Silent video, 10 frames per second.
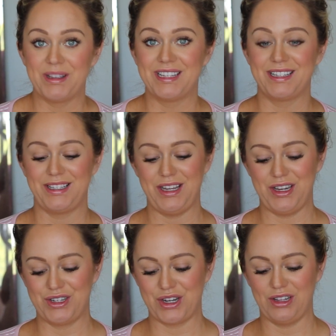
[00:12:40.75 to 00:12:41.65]
This is
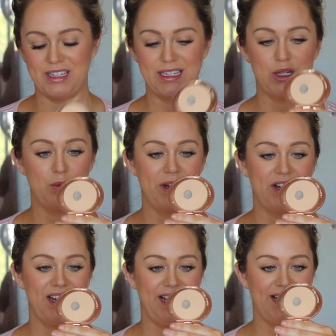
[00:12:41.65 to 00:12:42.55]
the Charlotte
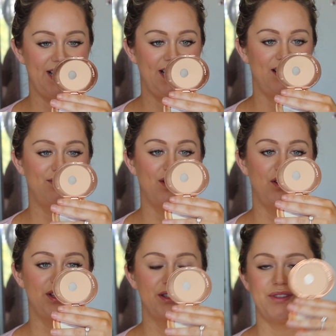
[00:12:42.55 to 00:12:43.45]
Tilbury
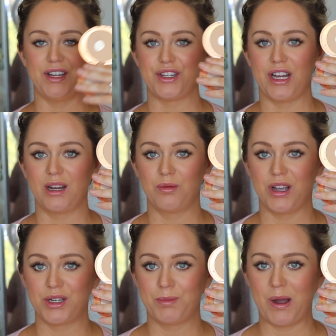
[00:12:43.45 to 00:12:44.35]
Flawless Finish
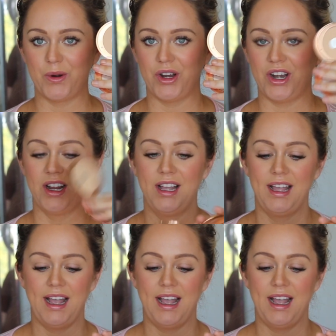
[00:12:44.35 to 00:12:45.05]
Airbrush Powder.